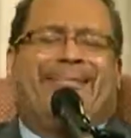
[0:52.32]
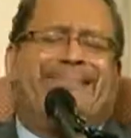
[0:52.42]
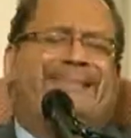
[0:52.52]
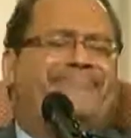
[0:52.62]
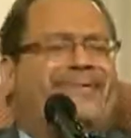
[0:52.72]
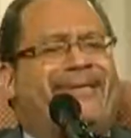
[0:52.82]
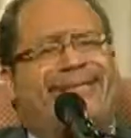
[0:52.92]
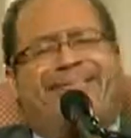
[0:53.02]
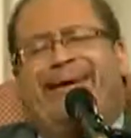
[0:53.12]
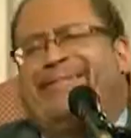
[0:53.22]
Just
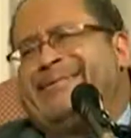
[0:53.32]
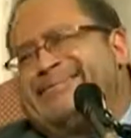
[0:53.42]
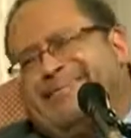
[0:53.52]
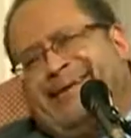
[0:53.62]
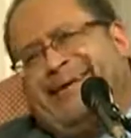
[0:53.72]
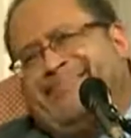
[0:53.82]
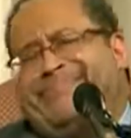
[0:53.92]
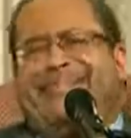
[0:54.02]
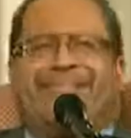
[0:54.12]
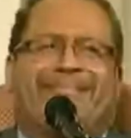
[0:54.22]
please, not this time.
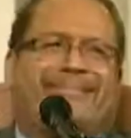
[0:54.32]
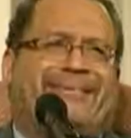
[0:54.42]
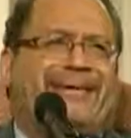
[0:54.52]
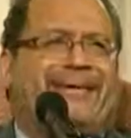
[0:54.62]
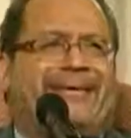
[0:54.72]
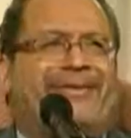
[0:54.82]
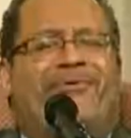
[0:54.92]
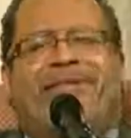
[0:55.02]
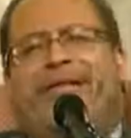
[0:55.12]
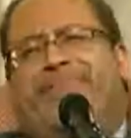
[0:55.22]
Just
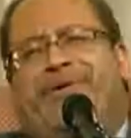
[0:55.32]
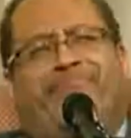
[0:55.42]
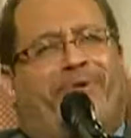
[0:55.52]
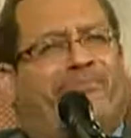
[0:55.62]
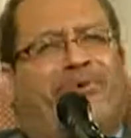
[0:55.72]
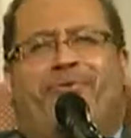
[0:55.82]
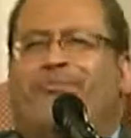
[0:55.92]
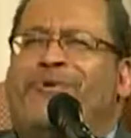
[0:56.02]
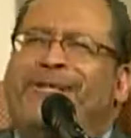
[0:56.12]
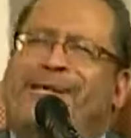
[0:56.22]
don't let it be Bobo or
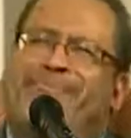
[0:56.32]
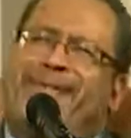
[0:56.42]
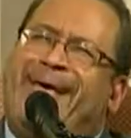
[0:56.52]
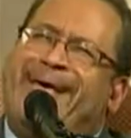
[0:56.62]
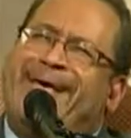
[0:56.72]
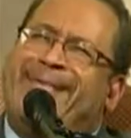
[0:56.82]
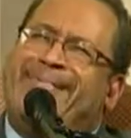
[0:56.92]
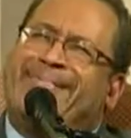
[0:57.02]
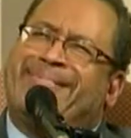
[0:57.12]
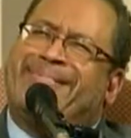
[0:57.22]
Willie.
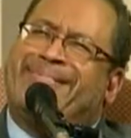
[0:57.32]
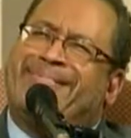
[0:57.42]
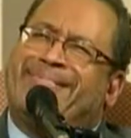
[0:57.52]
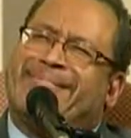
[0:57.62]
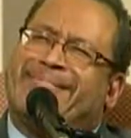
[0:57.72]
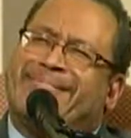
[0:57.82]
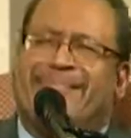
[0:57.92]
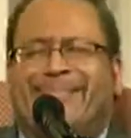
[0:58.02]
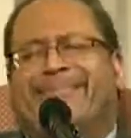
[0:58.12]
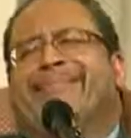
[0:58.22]
Please.
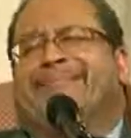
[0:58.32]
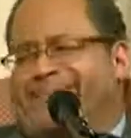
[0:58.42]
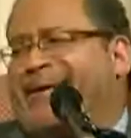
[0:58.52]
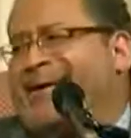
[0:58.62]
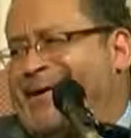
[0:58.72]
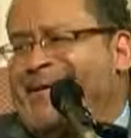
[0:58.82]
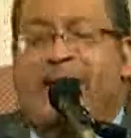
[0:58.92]
Right?